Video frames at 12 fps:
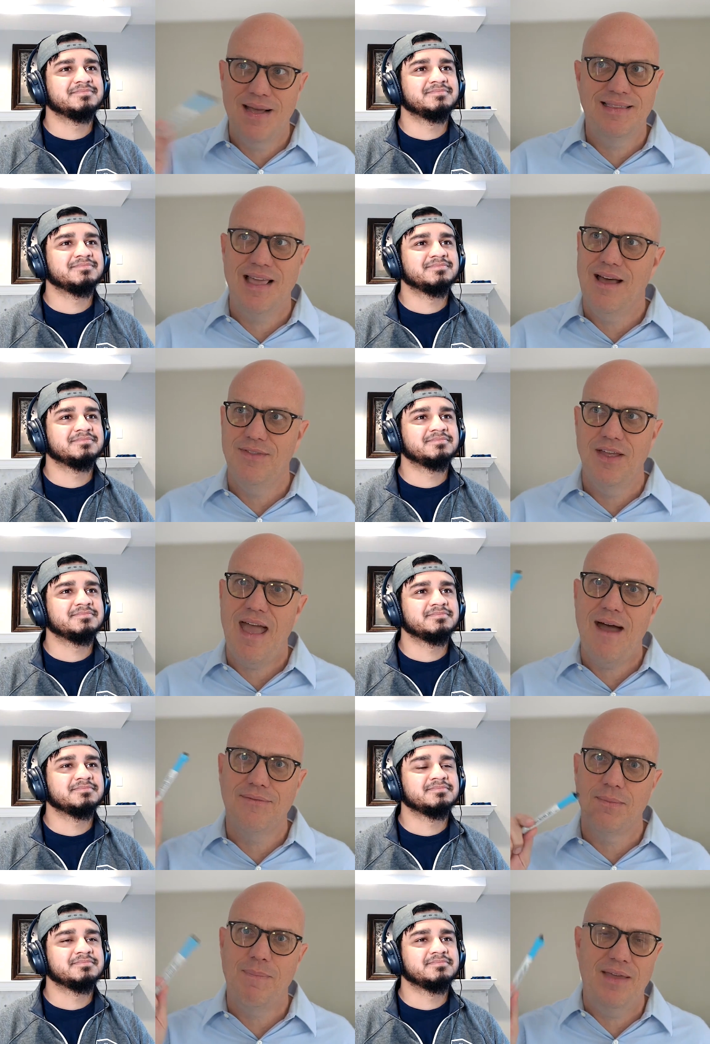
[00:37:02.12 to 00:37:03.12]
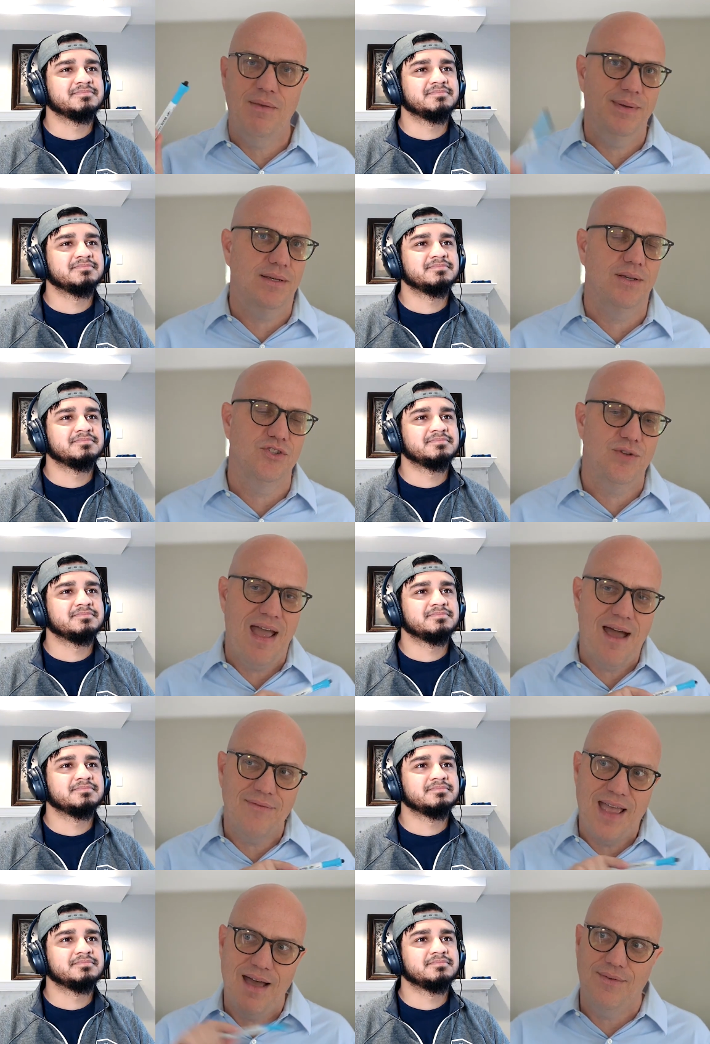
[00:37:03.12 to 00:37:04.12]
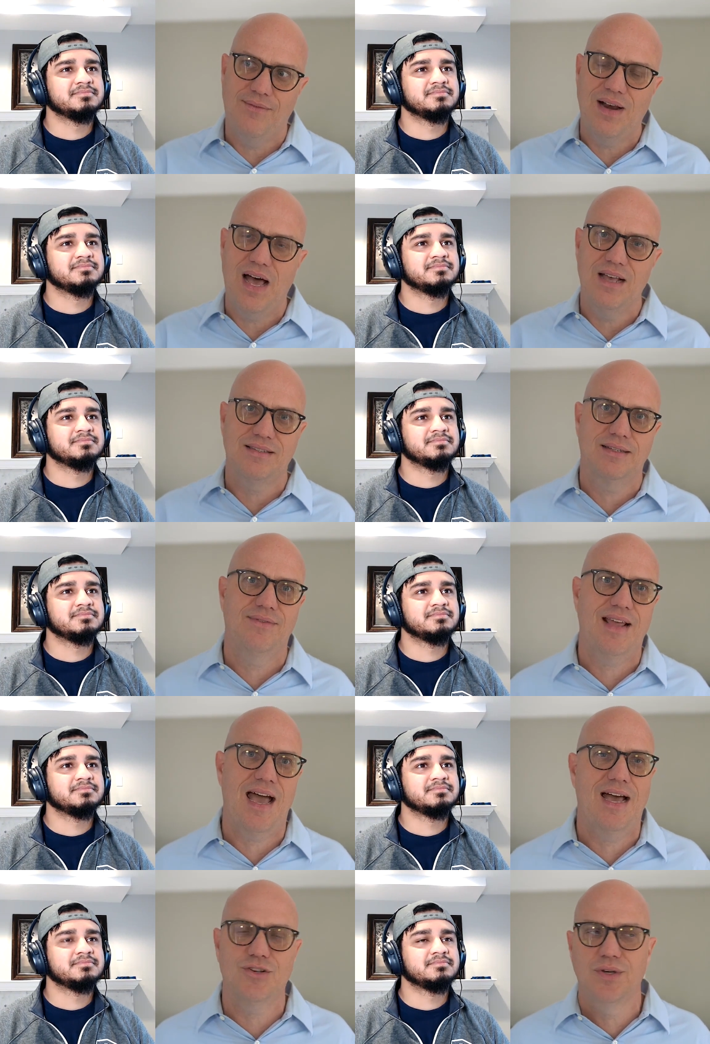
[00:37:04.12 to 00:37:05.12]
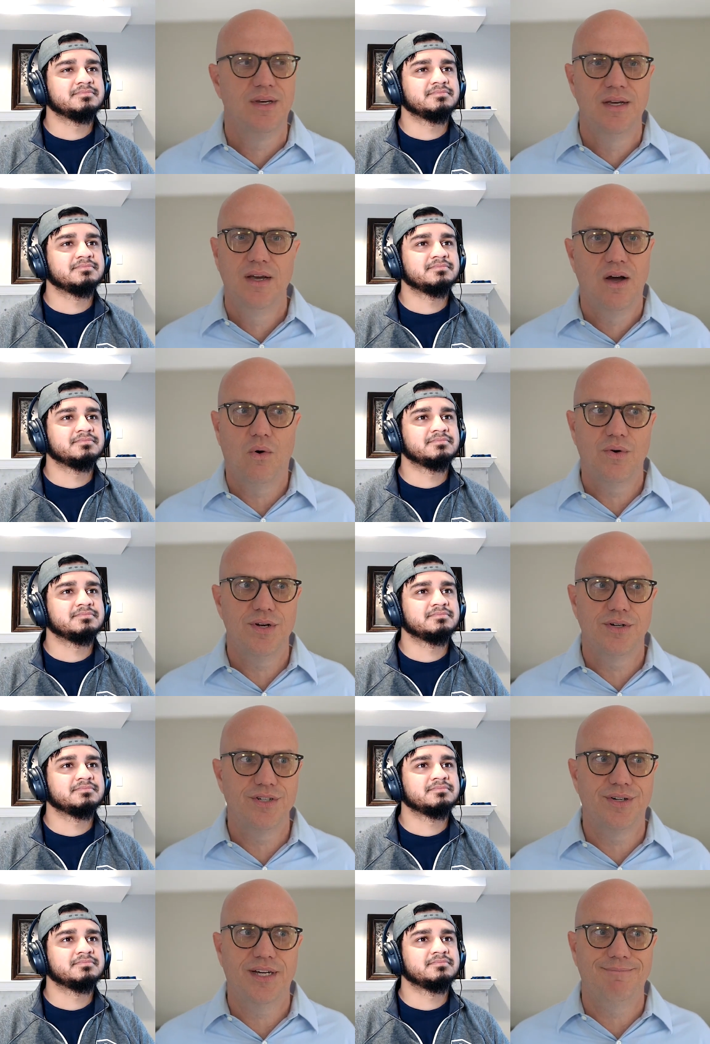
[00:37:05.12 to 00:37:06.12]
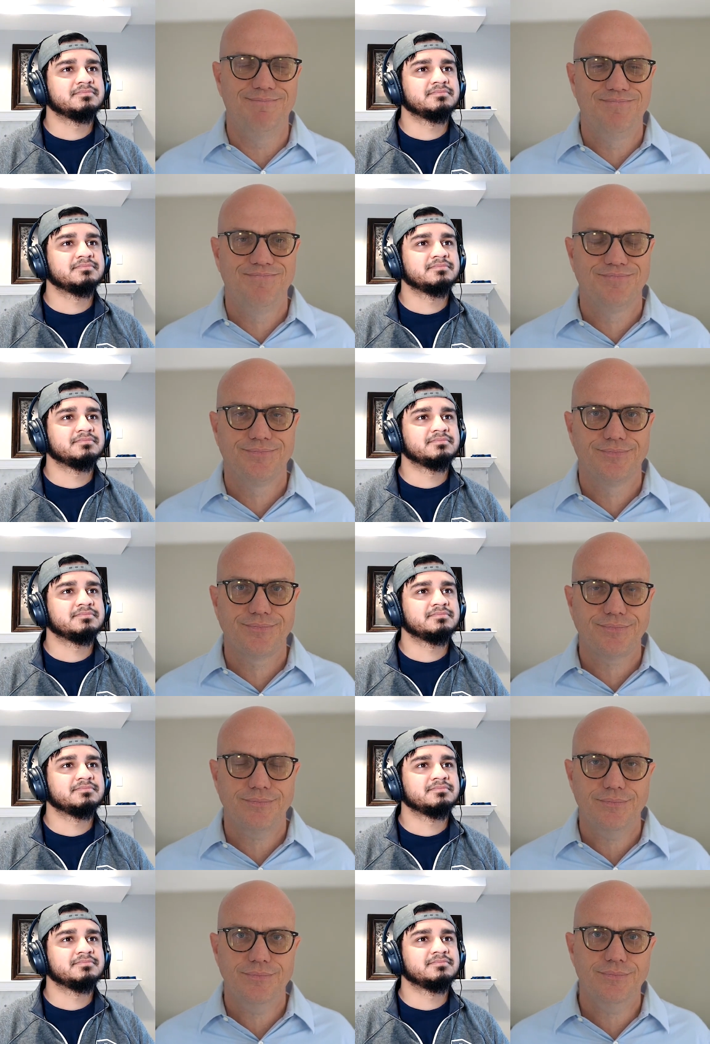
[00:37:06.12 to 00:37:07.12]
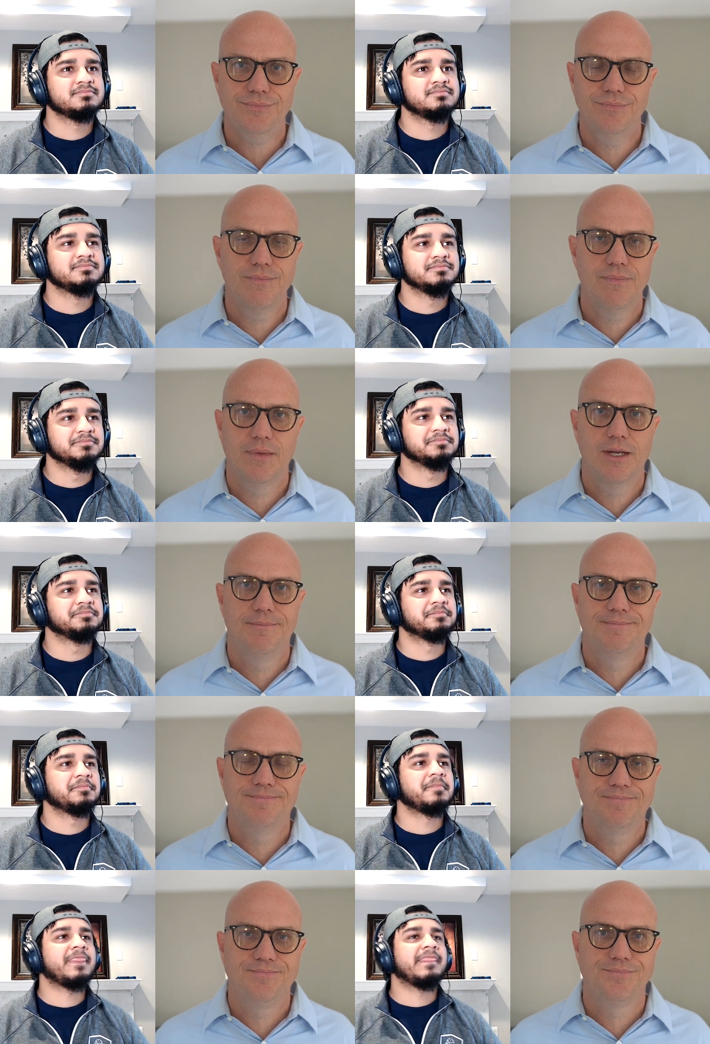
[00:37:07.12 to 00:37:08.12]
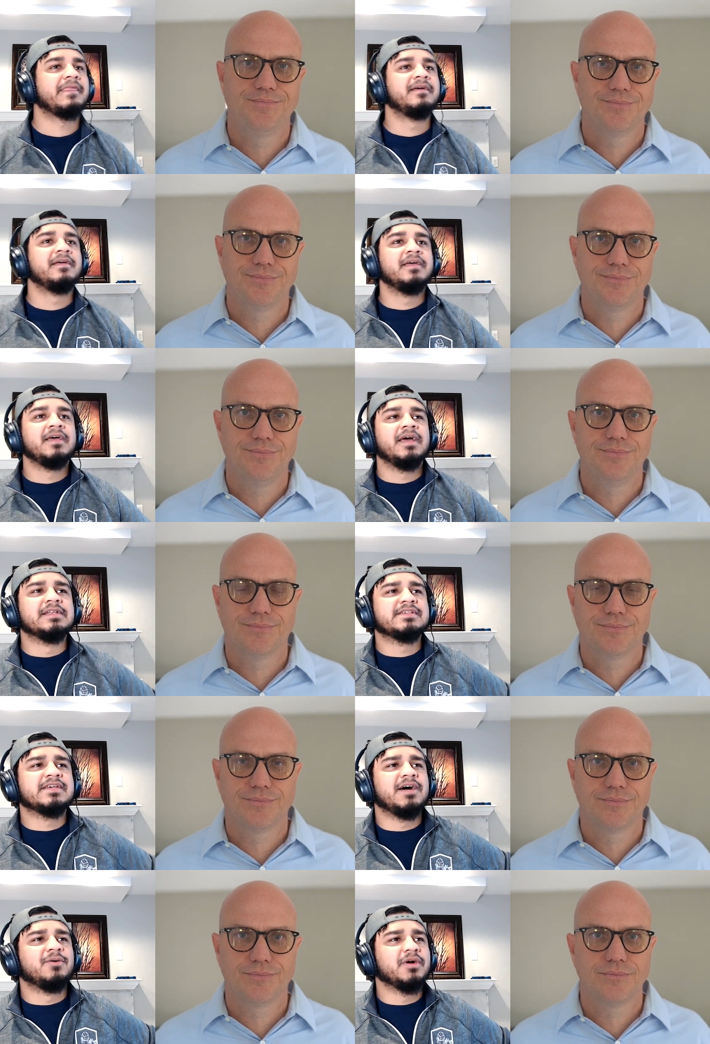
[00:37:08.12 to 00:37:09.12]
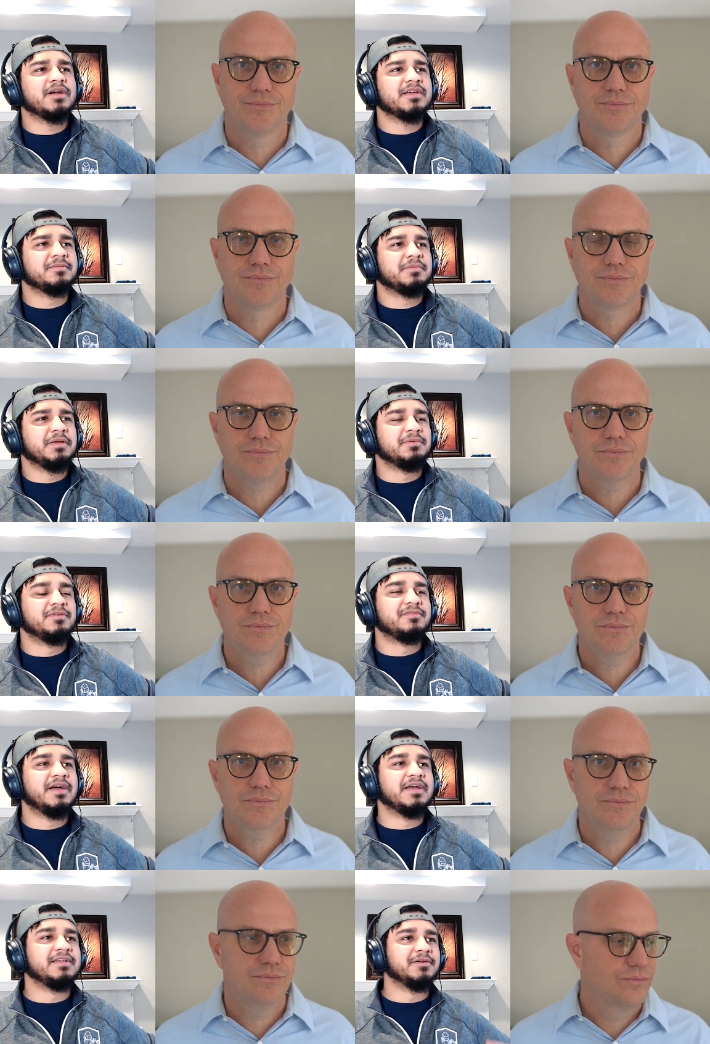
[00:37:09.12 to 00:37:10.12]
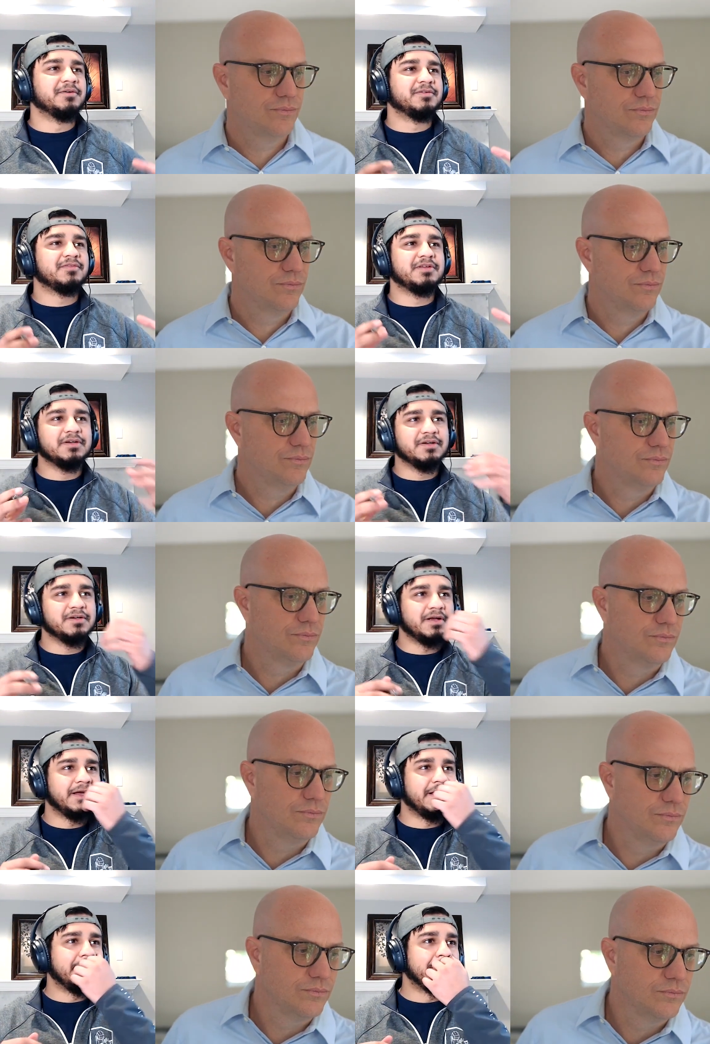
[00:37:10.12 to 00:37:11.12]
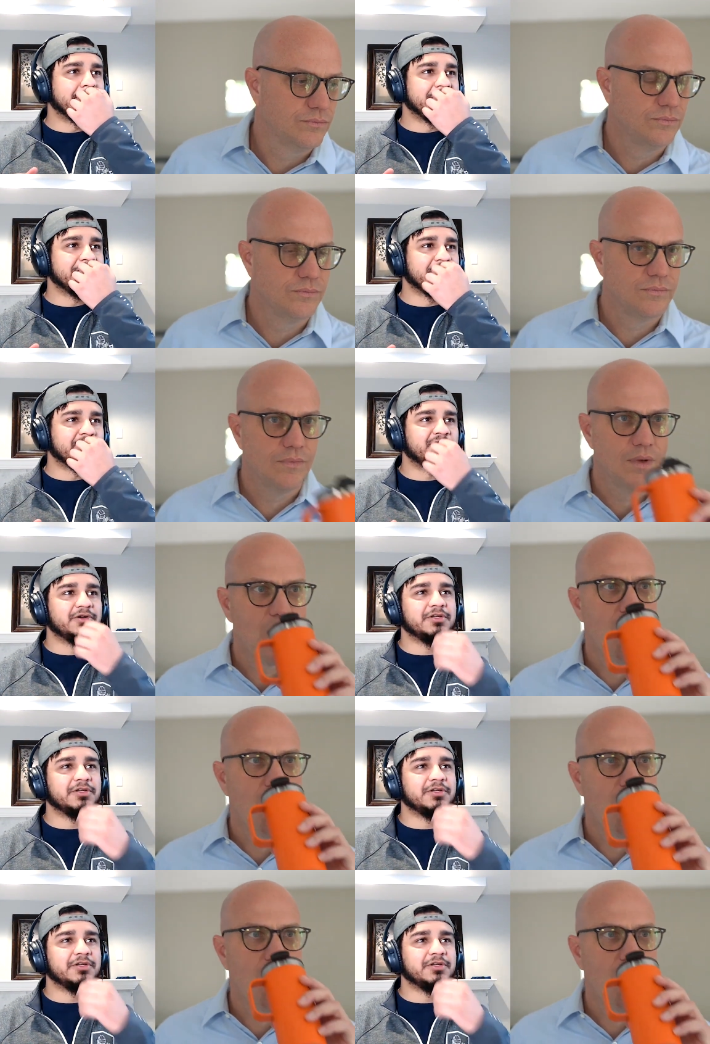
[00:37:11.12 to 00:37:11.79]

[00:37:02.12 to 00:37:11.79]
Speaker 1: make that, you have to pay the bills. You have to have a velocity of cash or you're, you're done.
Speaker 2: Hmm. And Scott, where can people find you if they're uh, looking for